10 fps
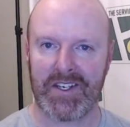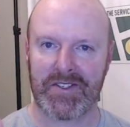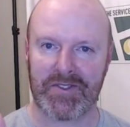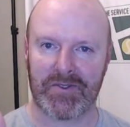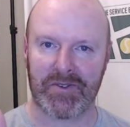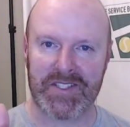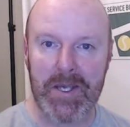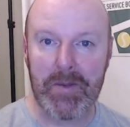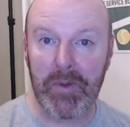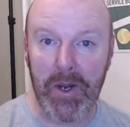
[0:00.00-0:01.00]
So
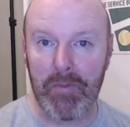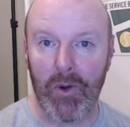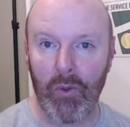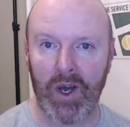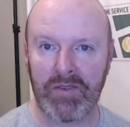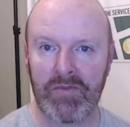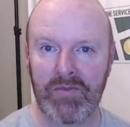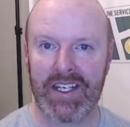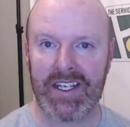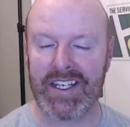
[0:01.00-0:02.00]
tip number one
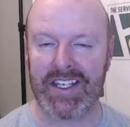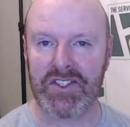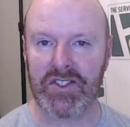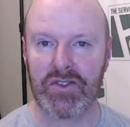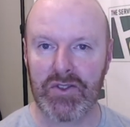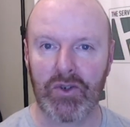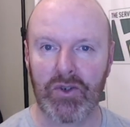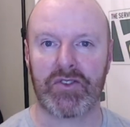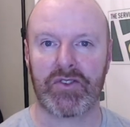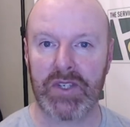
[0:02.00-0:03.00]
is you
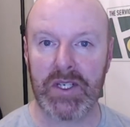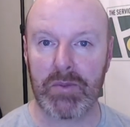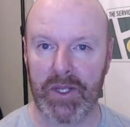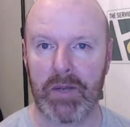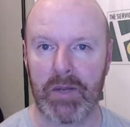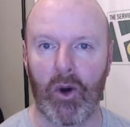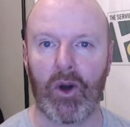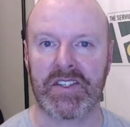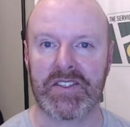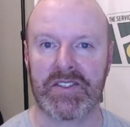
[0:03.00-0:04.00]
don't replay
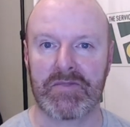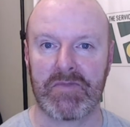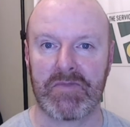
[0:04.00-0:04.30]
points.